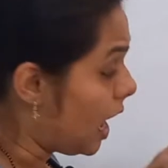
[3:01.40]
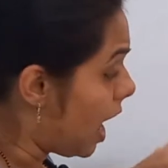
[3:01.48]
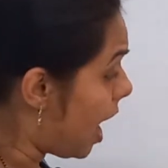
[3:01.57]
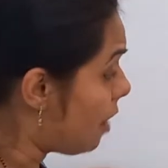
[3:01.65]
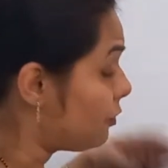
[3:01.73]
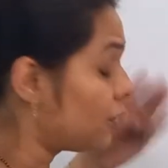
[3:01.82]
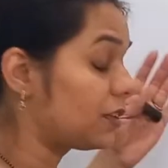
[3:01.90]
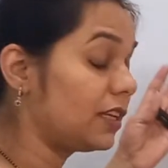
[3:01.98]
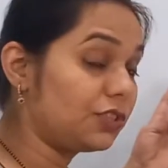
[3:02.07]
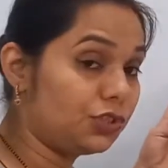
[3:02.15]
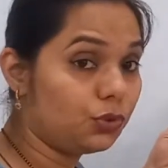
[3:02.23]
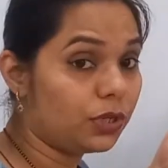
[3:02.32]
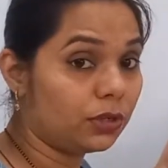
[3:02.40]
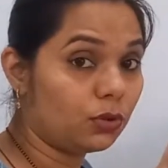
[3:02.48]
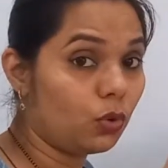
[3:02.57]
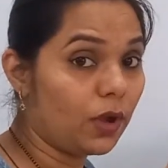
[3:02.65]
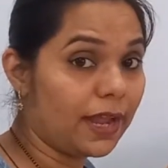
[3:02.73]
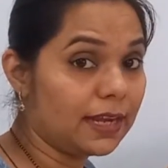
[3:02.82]
After this you can
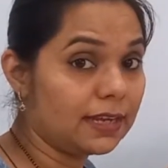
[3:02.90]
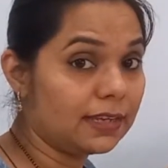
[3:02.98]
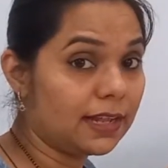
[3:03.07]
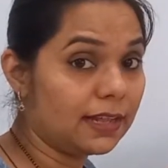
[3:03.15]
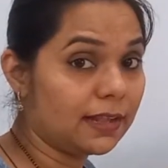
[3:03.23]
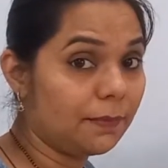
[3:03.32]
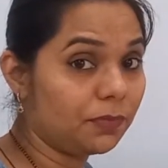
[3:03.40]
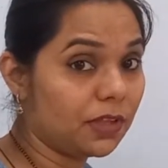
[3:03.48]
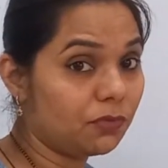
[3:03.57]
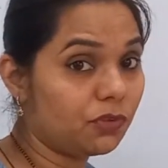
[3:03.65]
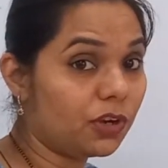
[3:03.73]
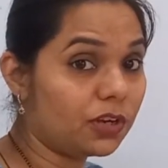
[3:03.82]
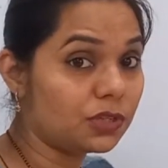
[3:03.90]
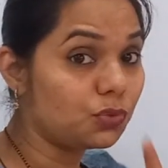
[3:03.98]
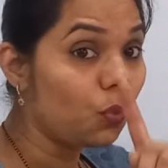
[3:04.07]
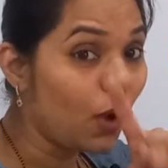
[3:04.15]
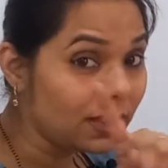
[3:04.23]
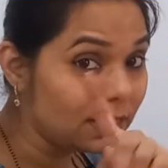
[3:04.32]
go ahead and tell them if there is
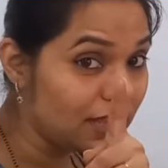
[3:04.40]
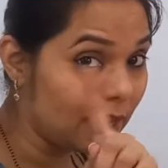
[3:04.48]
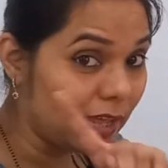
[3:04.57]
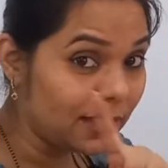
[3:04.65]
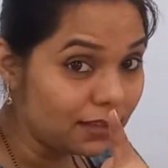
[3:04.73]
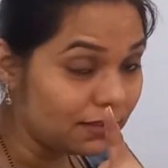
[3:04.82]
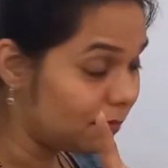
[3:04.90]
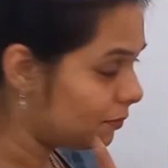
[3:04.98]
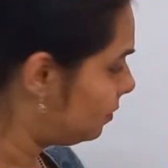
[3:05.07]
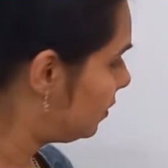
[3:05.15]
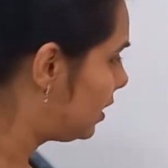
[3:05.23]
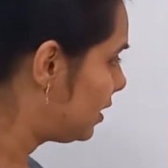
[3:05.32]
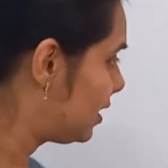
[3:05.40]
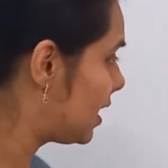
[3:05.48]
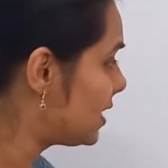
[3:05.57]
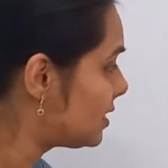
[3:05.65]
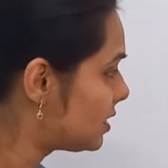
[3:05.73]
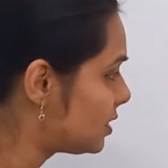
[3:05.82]
one thing,
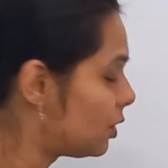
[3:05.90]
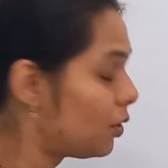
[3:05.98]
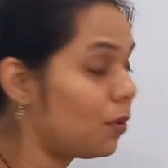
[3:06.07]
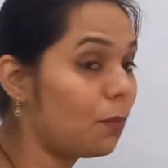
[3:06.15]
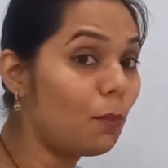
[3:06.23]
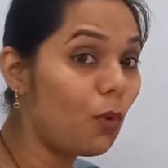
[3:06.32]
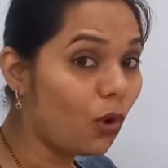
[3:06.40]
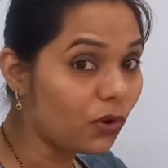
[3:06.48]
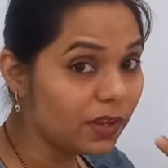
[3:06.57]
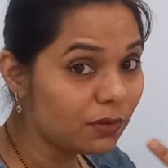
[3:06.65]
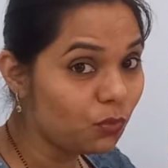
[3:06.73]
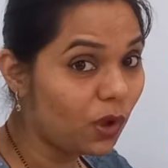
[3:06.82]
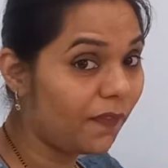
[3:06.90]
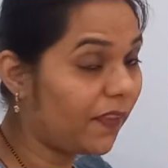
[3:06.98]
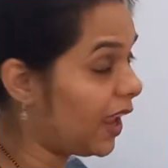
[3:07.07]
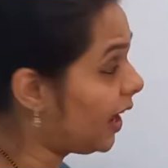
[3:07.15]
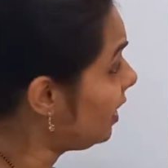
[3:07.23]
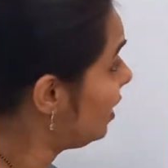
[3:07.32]
does, more than one
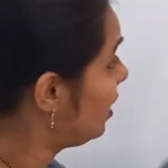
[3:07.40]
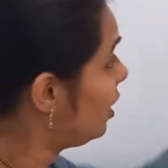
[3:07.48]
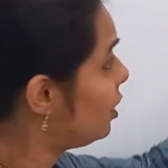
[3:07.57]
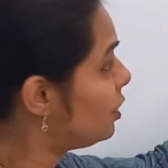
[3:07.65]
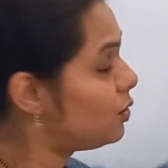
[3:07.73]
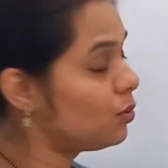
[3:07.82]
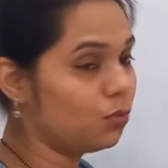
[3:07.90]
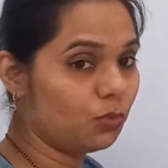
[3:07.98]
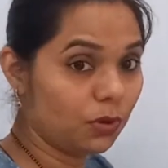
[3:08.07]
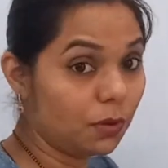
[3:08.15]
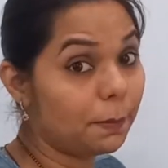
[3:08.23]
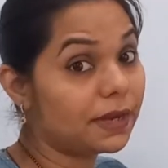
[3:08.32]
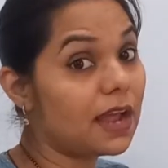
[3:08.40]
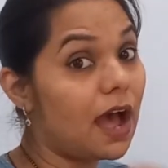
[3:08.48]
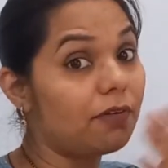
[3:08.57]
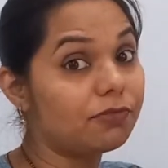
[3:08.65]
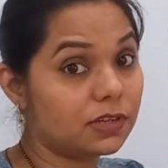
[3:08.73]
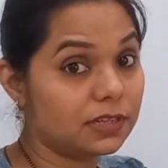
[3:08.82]
thing, do. But
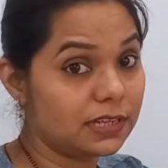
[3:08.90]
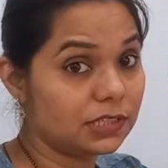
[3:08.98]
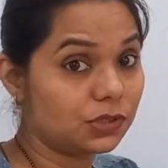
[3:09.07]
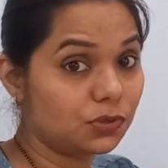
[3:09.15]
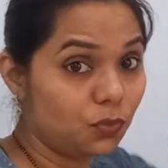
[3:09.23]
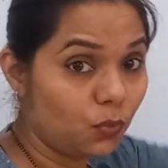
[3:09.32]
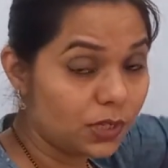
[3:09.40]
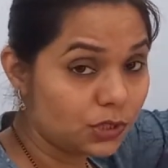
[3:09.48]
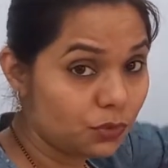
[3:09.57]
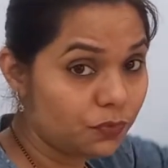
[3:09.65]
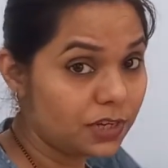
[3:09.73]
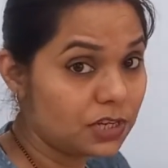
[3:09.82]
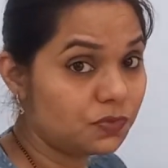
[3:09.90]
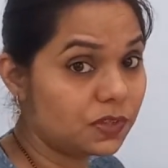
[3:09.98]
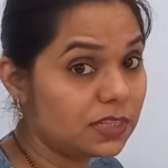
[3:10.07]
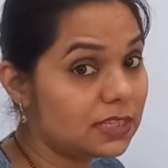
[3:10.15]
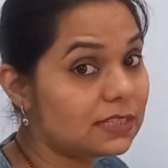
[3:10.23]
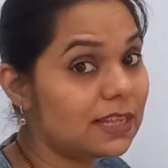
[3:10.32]
after this, once you finish
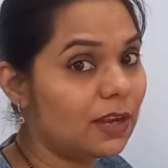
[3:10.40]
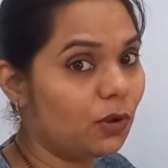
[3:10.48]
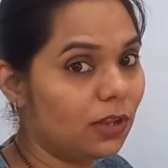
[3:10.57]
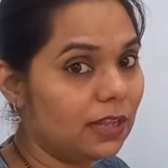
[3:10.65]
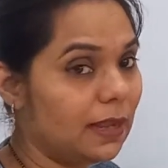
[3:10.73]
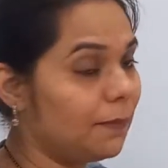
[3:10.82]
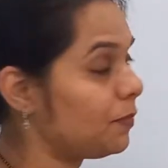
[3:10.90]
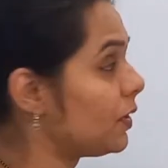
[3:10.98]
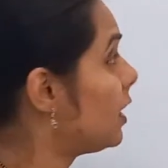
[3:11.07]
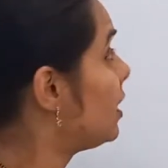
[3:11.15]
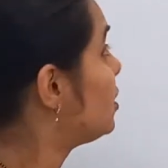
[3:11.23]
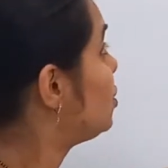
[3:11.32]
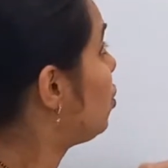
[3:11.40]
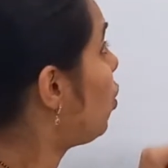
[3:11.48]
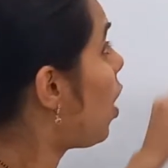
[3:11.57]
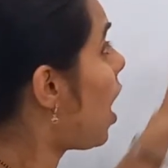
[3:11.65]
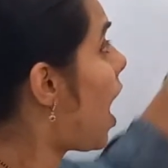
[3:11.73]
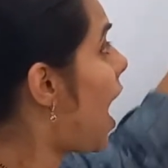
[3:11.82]
with this, then only. So
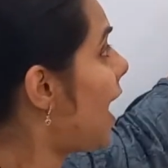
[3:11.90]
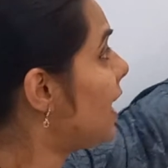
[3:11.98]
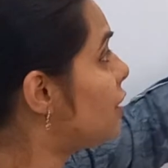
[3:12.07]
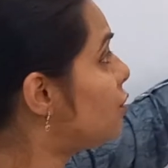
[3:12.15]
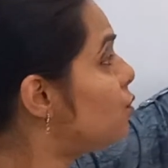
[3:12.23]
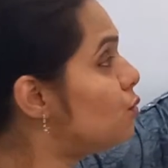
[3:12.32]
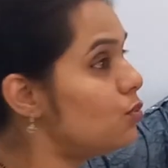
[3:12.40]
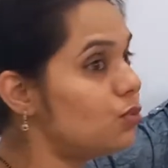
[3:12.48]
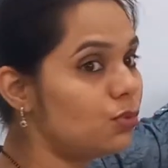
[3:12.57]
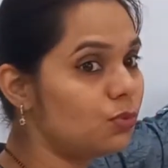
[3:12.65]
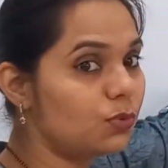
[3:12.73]
I do,